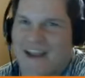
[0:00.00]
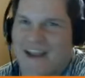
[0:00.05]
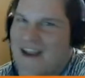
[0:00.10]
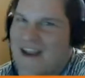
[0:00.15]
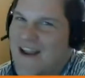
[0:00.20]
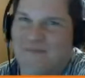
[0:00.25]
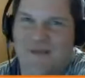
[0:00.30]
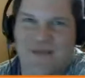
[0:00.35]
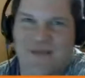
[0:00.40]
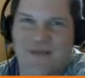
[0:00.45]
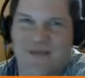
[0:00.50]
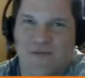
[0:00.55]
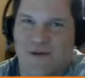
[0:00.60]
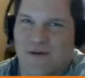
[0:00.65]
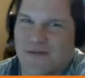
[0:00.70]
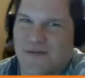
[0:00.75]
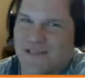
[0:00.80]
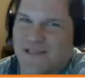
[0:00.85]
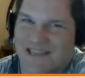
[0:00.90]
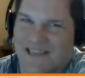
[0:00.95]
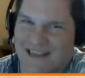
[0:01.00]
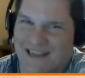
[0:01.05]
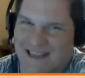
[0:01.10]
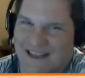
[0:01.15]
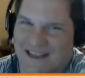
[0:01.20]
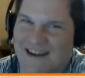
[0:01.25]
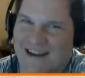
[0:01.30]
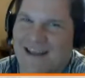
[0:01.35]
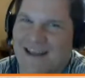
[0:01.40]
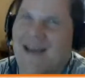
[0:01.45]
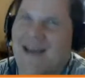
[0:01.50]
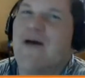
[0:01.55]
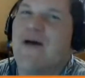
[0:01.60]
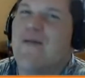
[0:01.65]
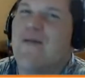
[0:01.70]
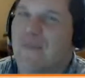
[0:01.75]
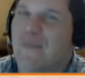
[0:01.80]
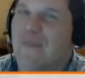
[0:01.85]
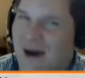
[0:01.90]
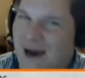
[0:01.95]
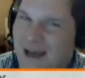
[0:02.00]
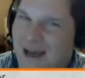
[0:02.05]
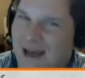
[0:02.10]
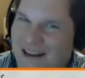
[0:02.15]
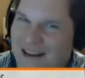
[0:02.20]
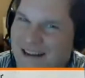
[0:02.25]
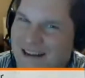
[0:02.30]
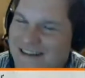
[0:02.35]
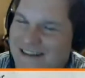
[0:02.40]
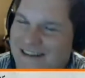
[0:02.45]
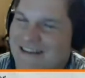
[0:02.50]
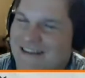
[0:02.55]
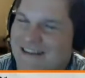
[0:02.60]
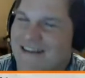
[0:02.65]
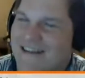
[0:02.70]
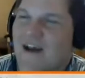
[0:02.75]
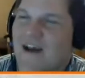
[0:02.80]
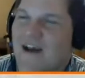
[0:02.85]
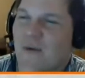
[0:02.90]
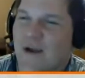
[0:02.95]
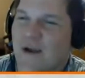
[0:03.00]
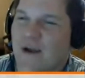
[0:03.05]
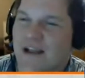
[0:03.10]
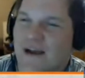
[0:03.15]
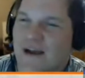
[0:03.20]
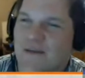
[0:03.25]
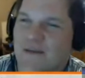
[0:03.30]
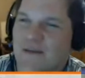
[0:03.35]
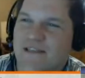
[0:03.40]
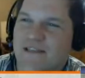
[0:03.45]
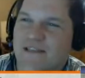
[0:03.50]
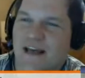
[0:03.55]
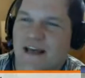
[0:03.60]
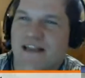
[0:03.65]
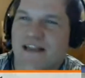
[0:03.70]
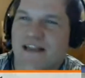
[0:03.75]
And people always say that. But when it comes to that,